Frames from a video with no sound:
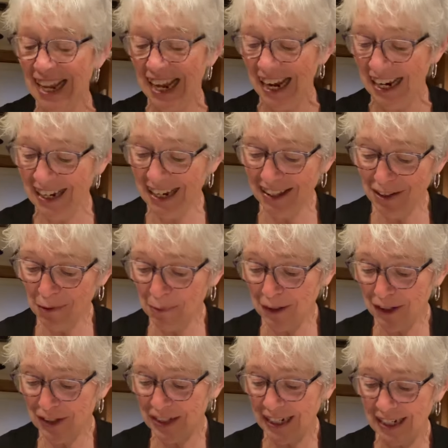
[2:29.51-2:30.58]
In other
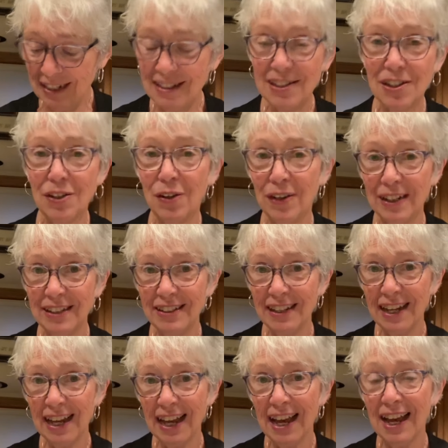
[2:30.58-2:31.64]
words, it's going to
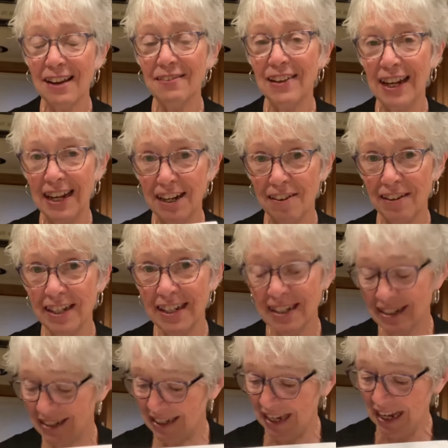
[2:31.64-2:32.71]
have
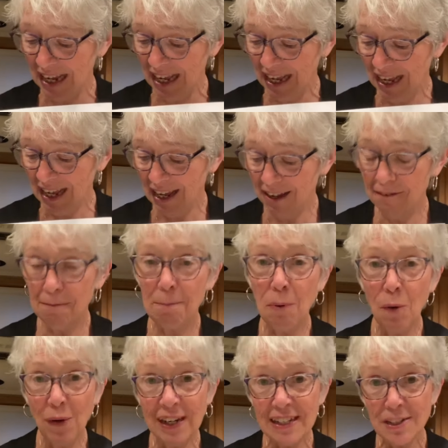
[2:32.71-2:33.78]
areas of
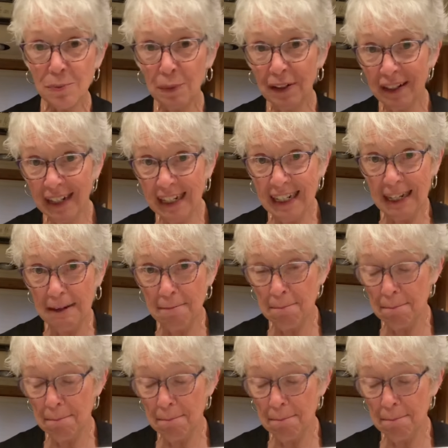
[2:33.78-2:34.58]
points where it can